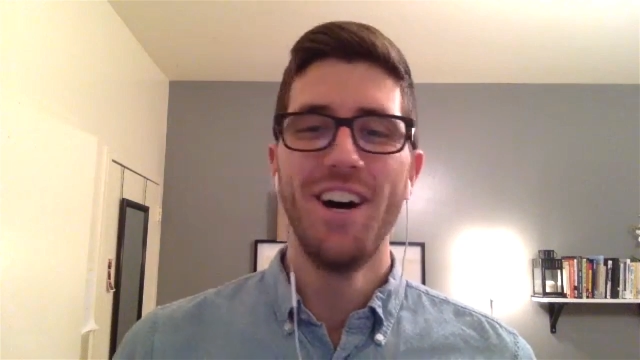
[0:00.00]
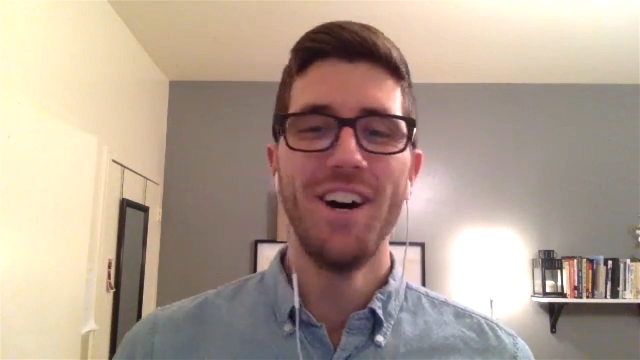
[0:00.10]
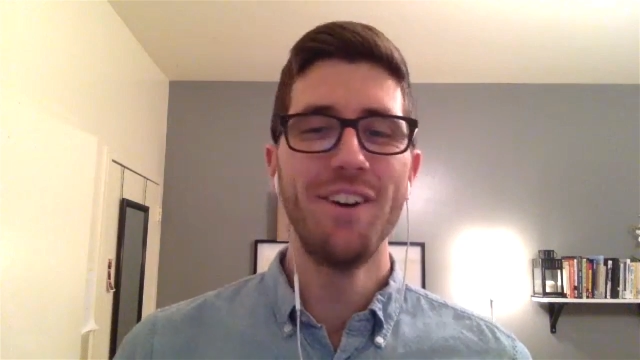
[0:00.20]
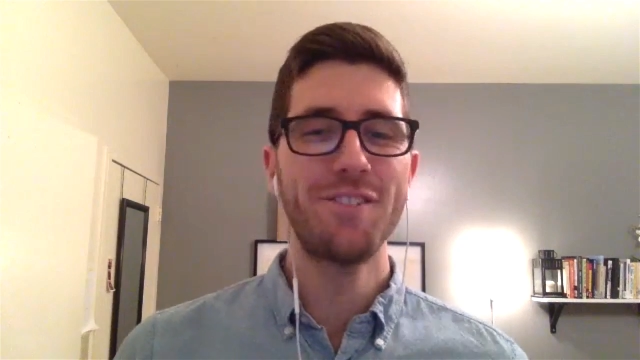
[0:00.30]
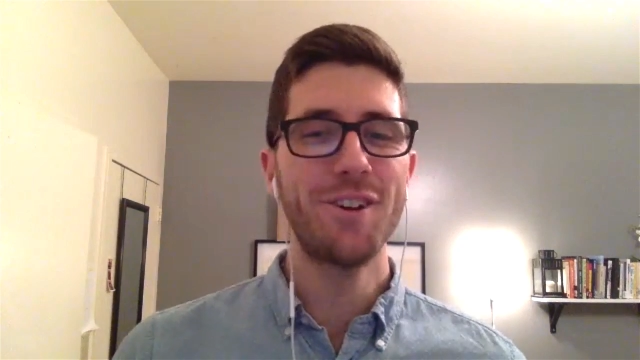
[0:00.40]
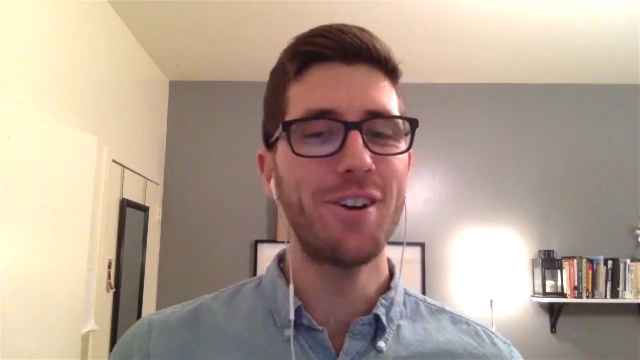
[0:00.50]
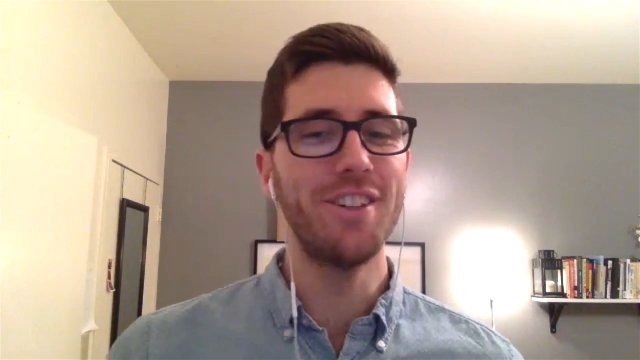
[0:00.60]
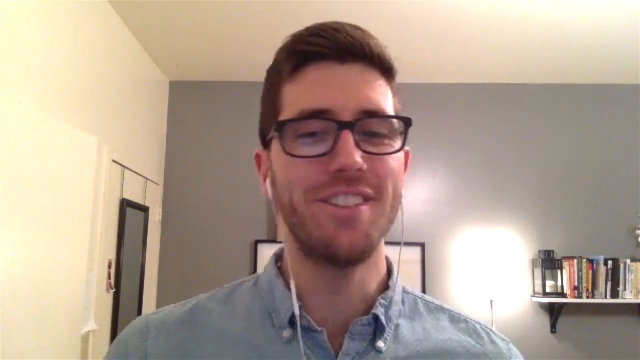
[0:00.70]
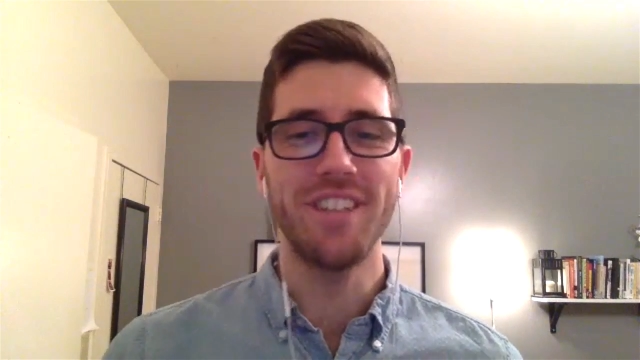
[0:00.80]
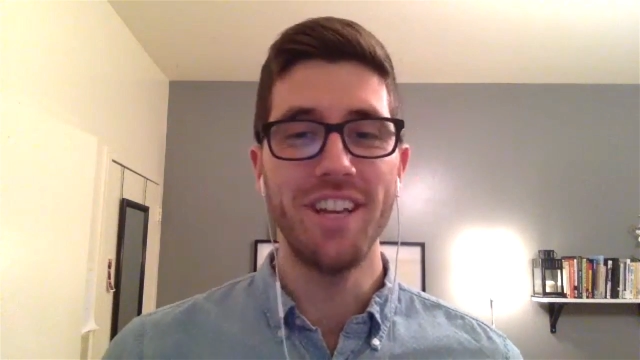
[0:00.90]
Of
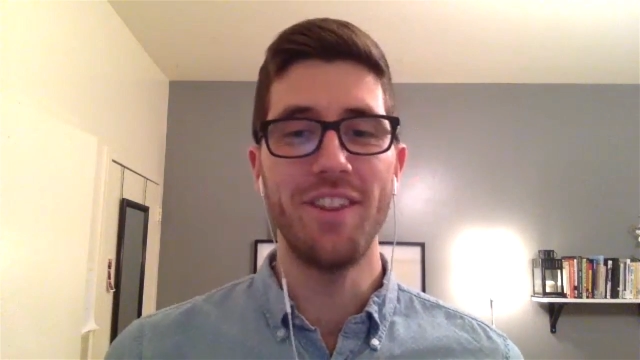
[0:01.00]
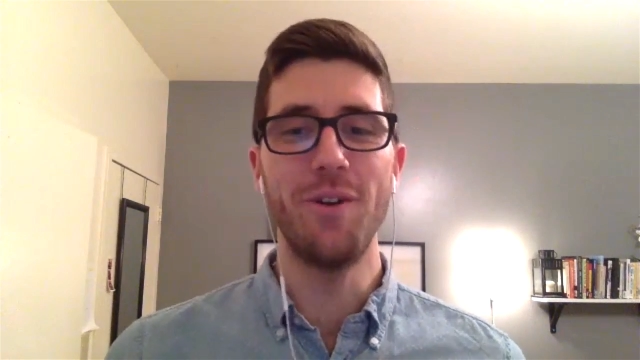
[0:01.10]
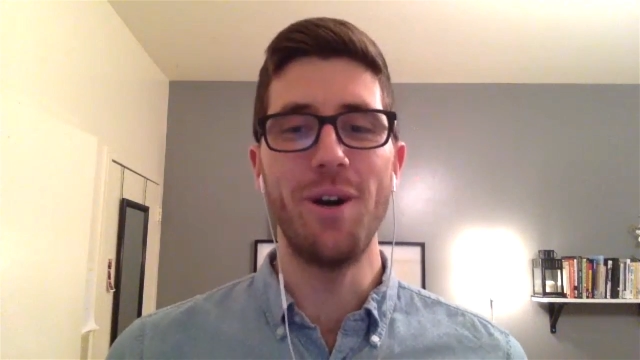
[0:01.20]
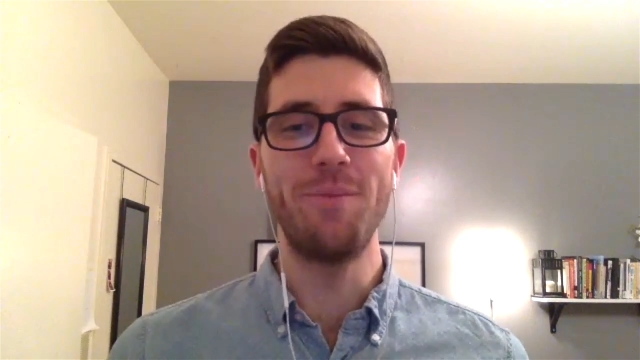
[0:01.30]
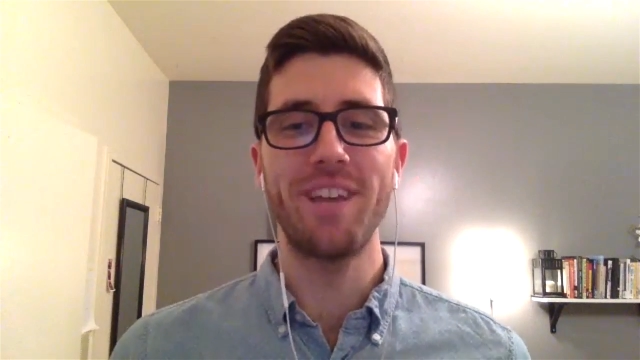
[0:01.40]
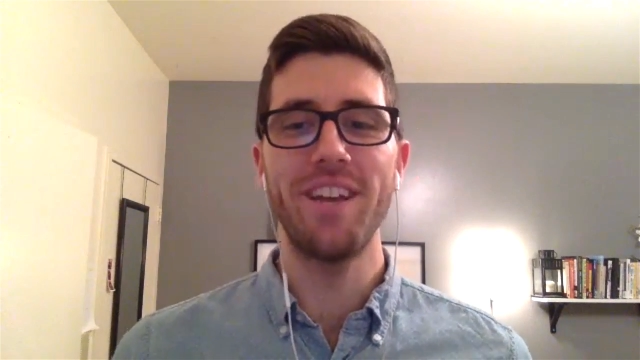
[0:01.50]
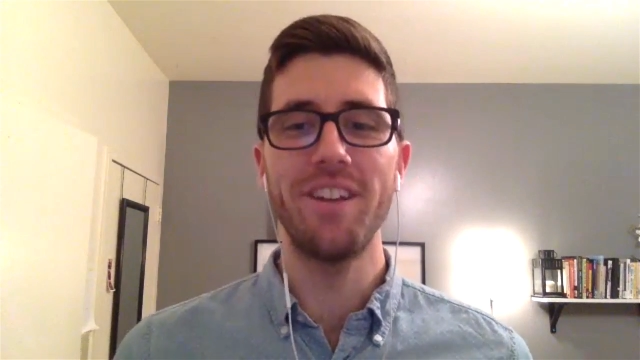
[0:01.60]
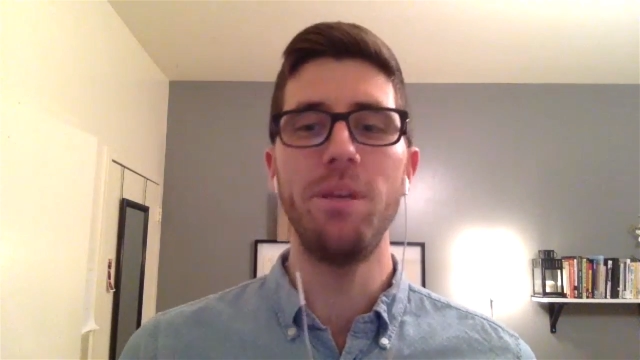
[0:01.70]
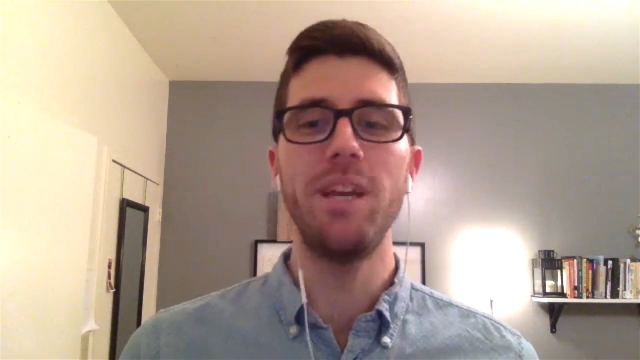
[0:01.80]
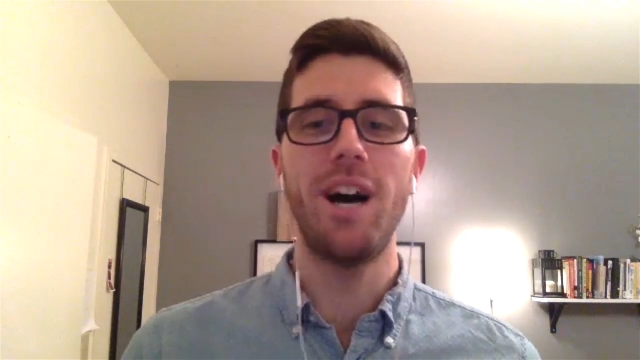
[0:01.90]
course. The website
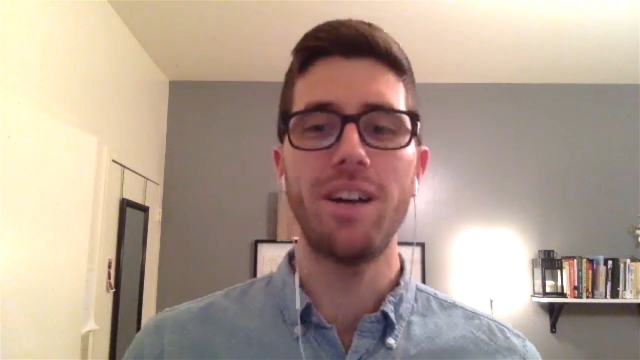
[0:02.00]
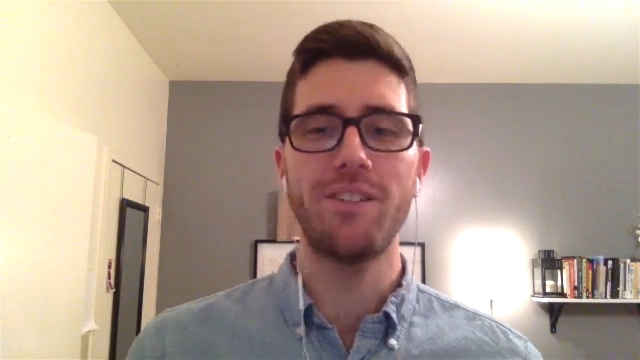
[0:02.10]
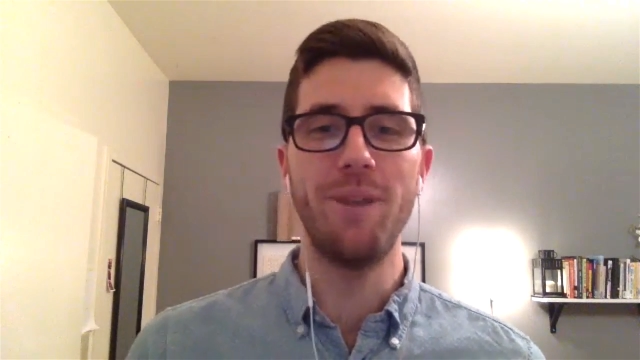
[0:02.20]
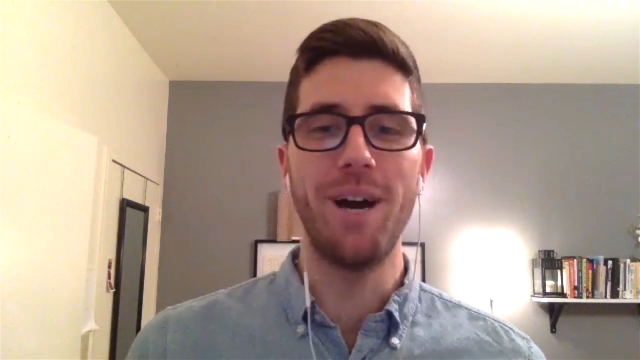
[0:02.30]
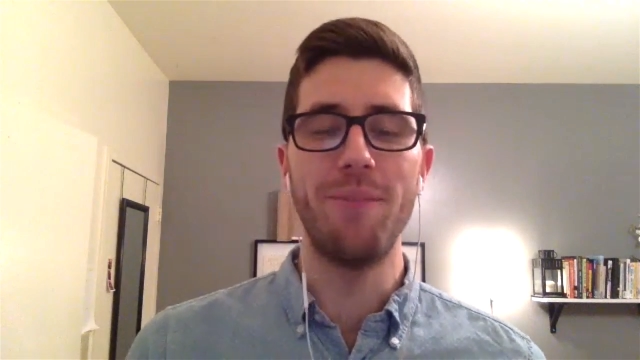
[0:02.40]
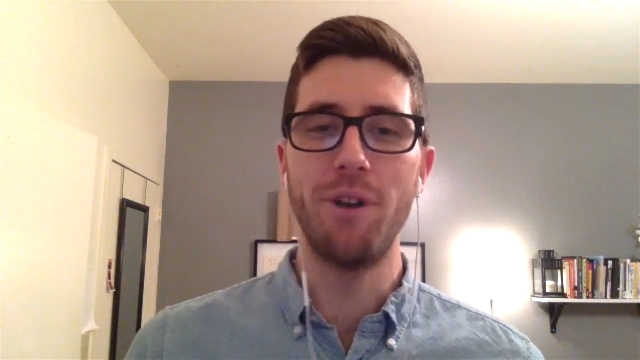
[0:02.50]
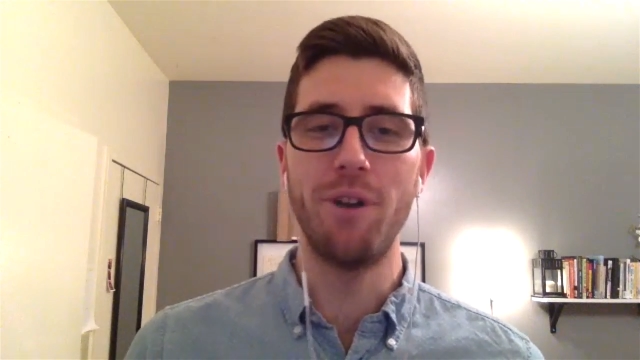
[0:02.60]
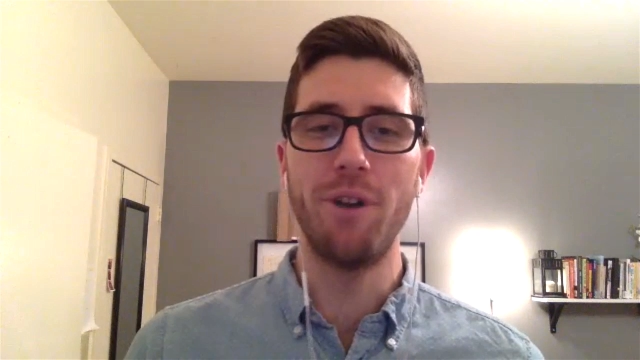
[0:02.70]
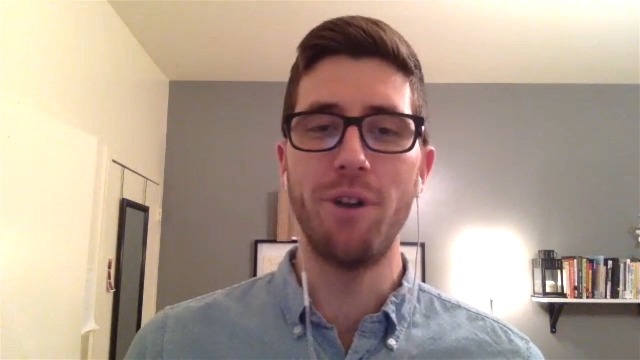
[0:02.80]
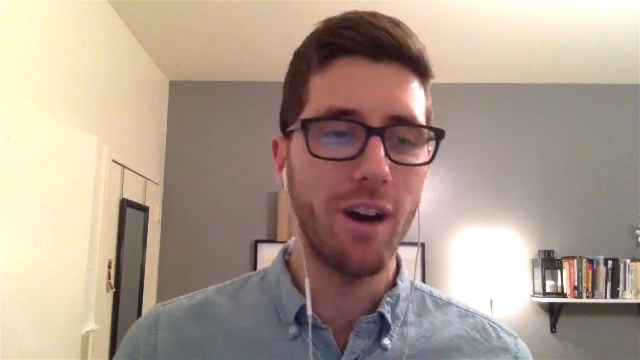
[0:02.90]
is
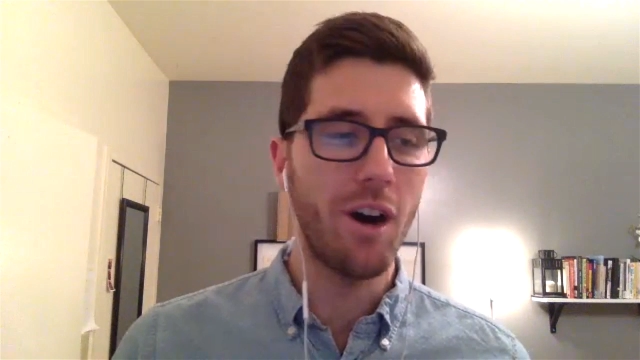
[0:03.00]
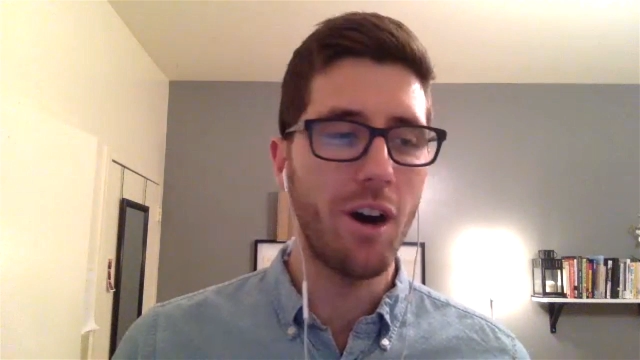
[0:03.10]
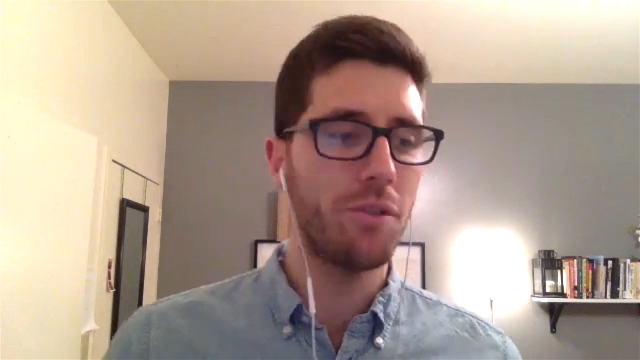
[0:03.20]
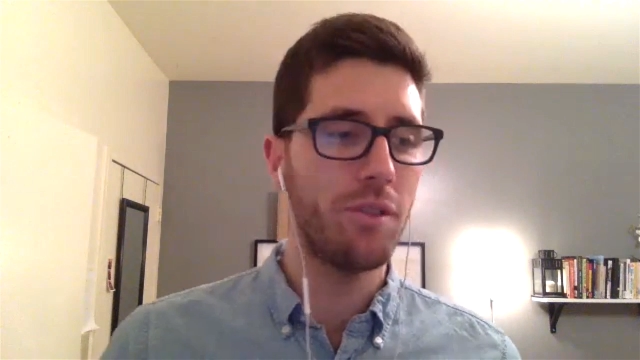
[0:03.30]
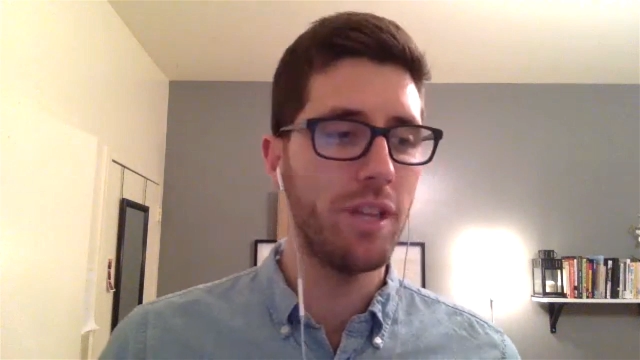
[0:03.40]
beawesomenotbroke. Uh, also,